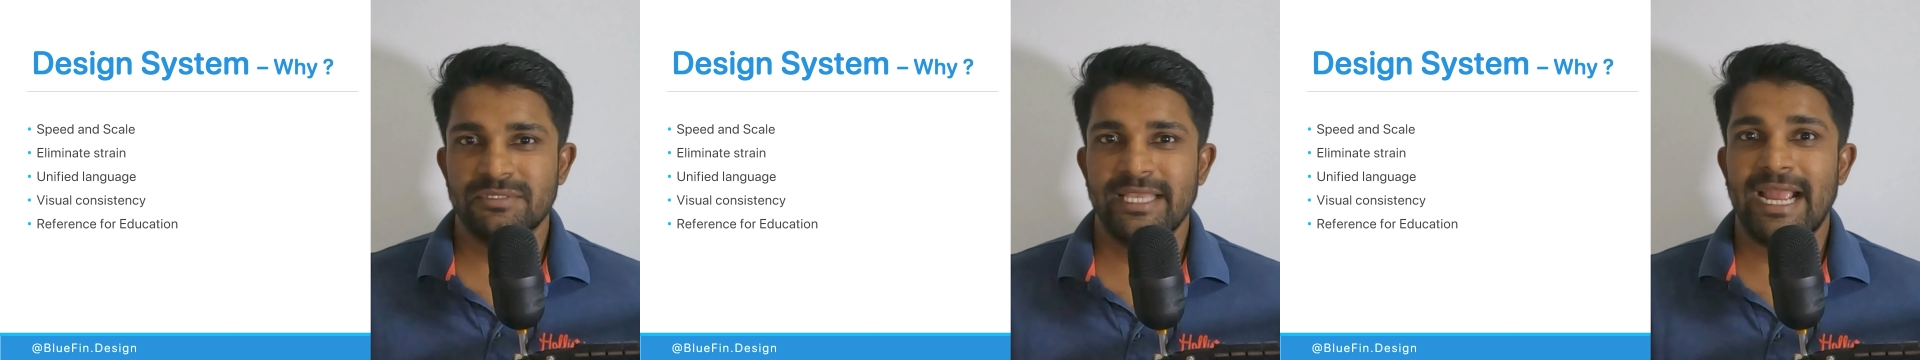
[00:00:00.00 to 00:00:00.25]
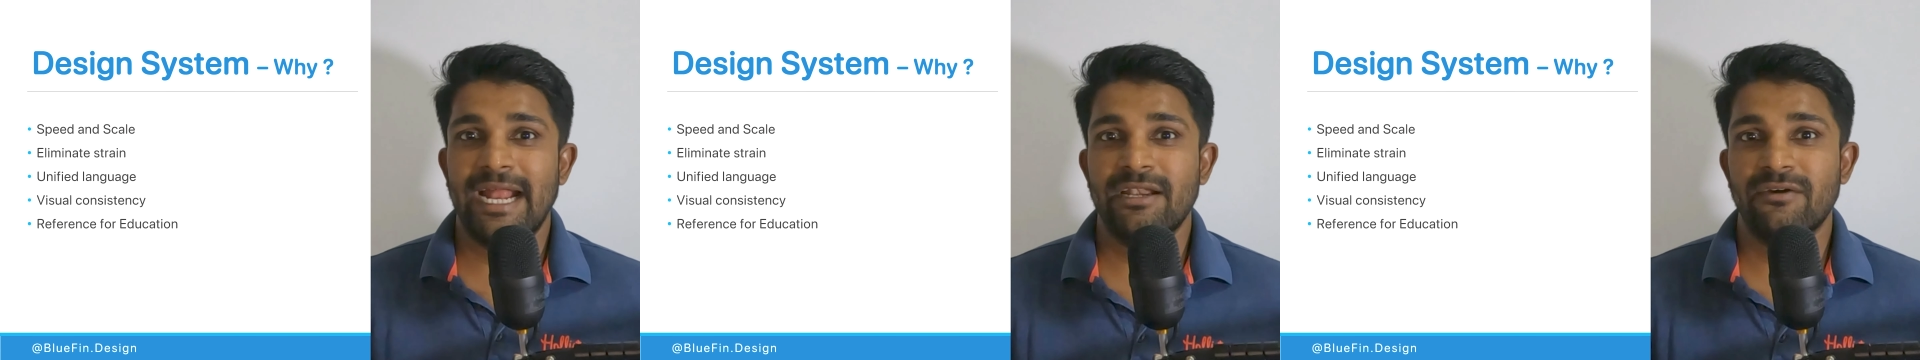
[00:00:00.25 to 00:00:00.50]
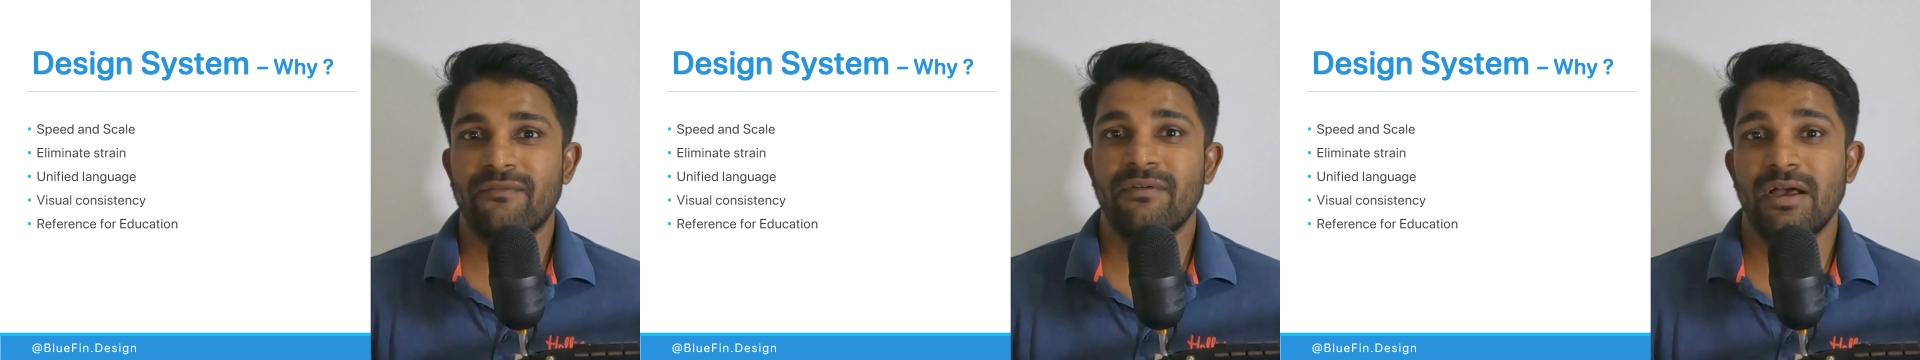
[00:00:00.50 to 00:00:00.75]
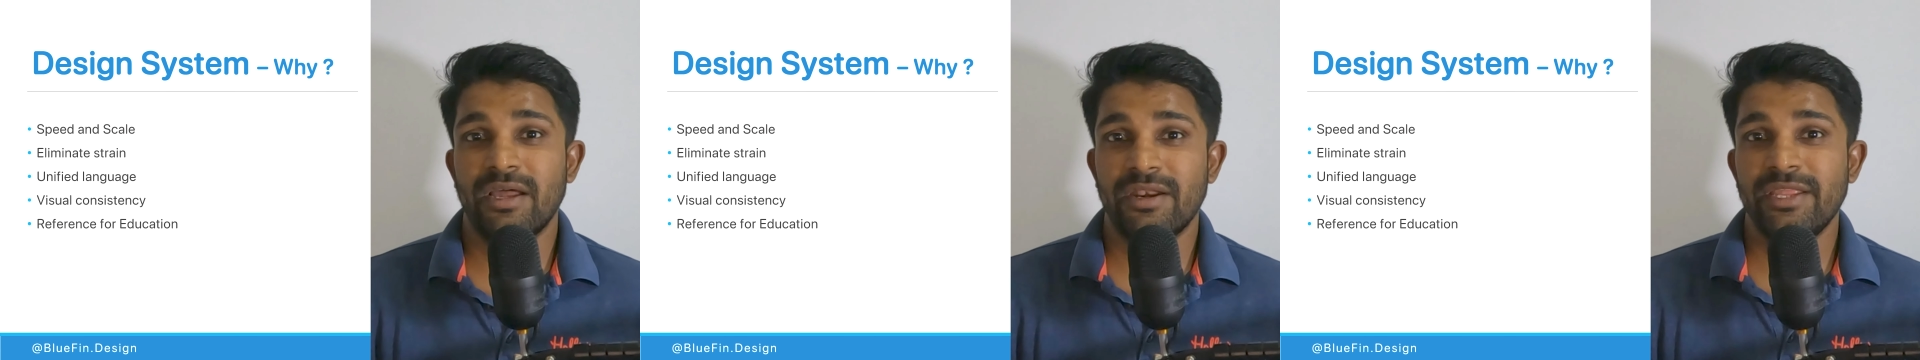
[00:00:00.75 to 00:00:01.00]
they kind of
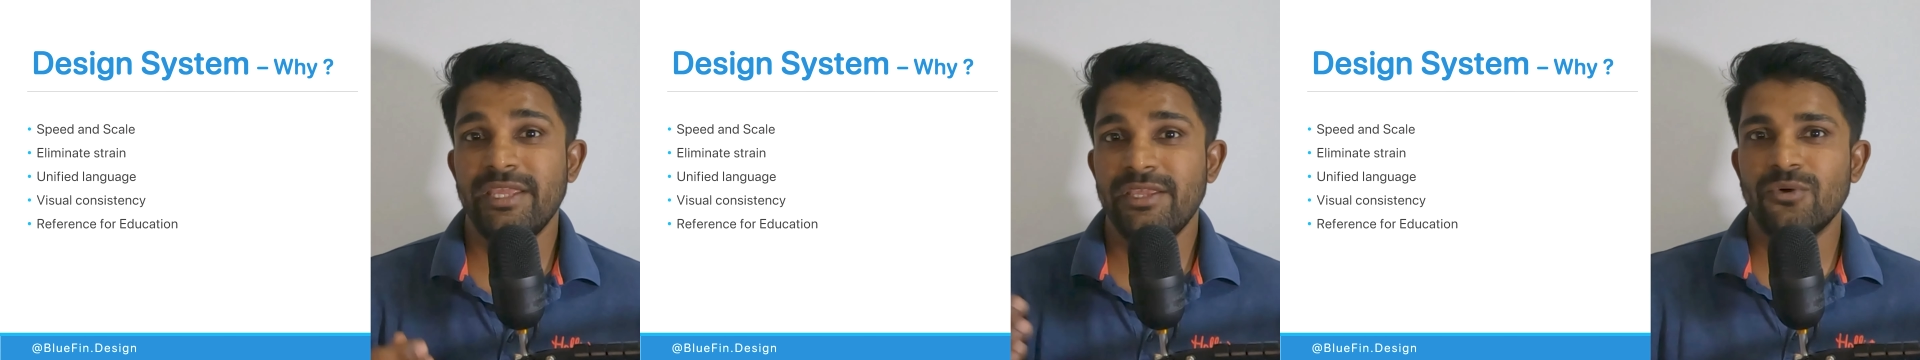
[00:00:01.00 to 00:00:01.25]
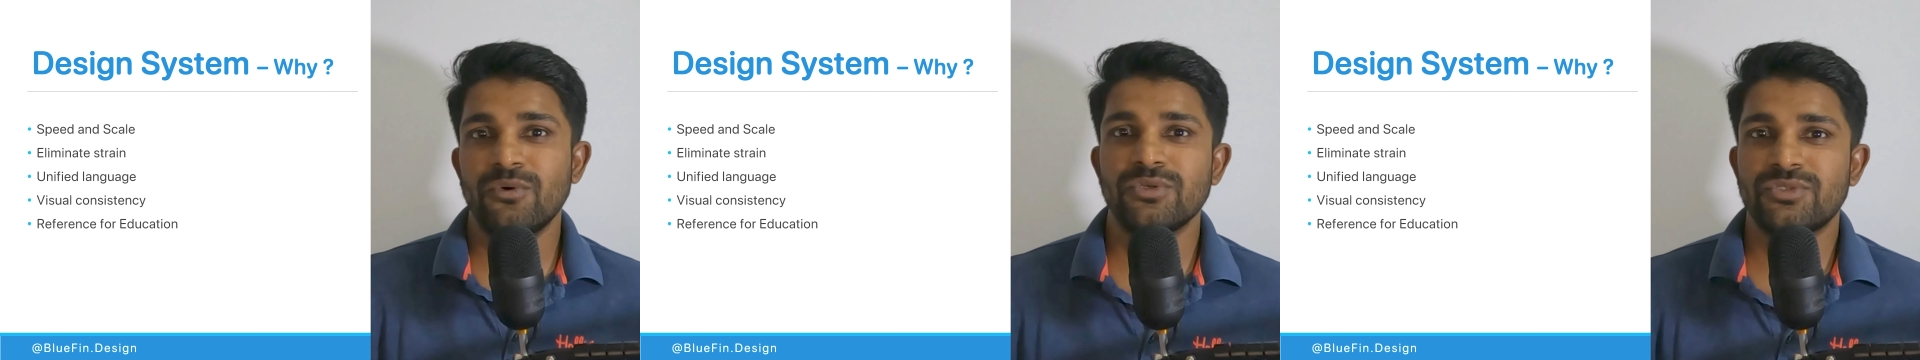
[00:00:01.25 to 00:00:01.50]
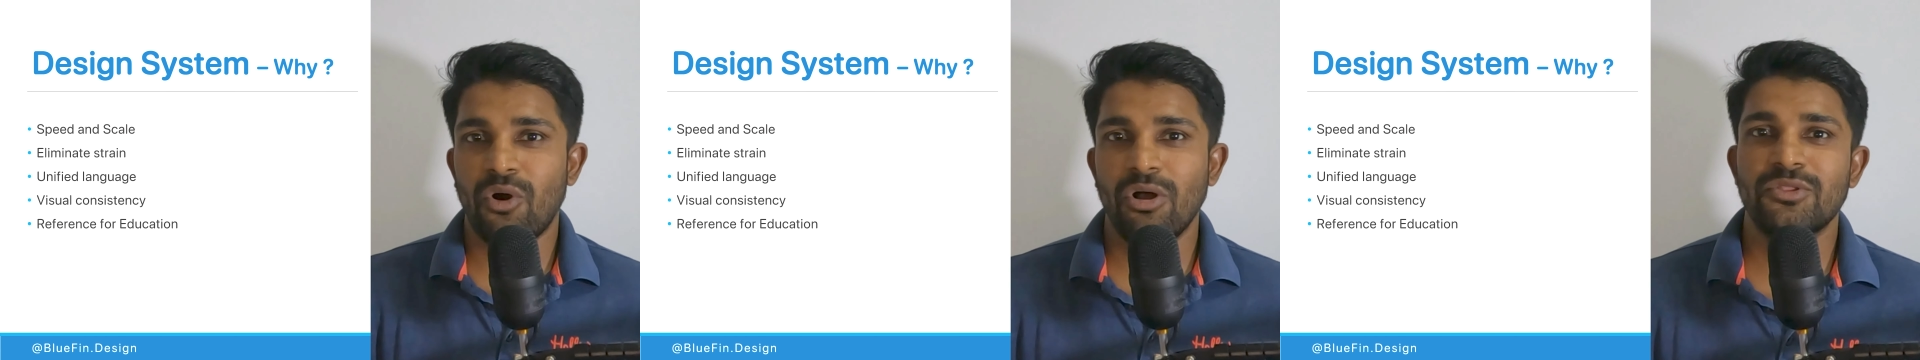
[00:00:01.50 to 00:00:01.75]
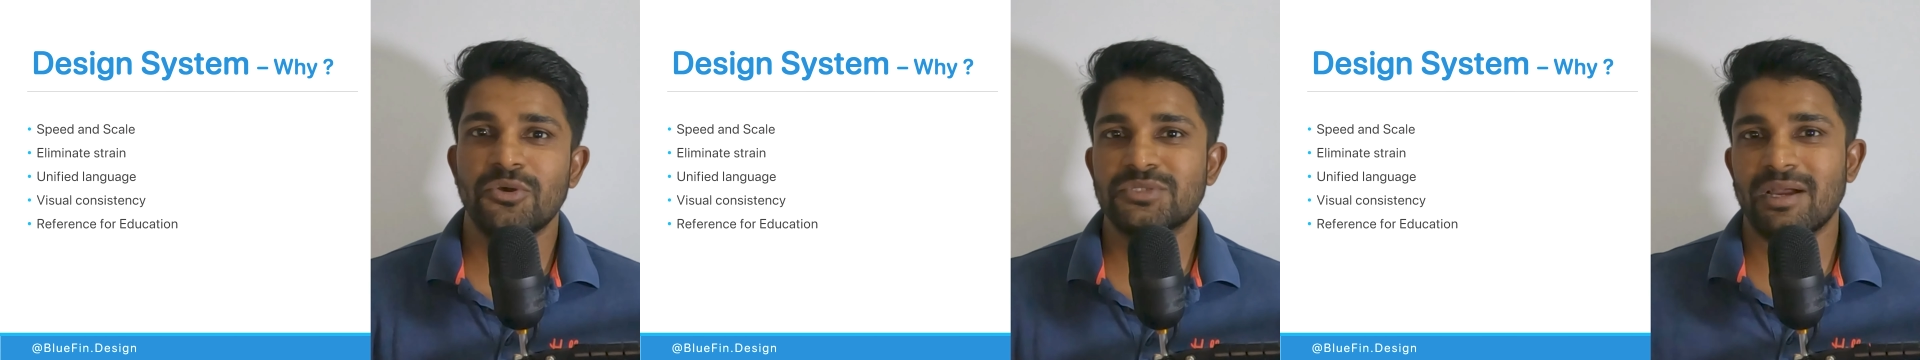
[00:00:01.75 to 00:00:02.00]
reuse all those